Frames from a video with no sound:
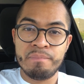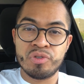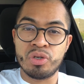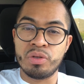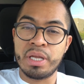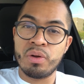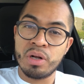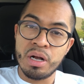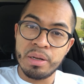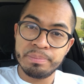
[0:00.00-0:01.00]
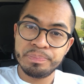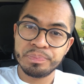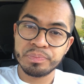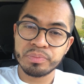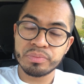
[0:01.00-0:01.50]
So know that it will come
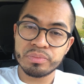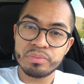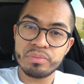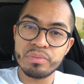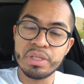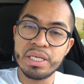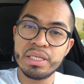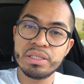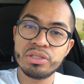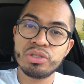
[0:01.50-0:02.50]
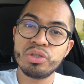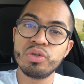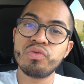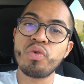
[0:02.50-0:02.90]
into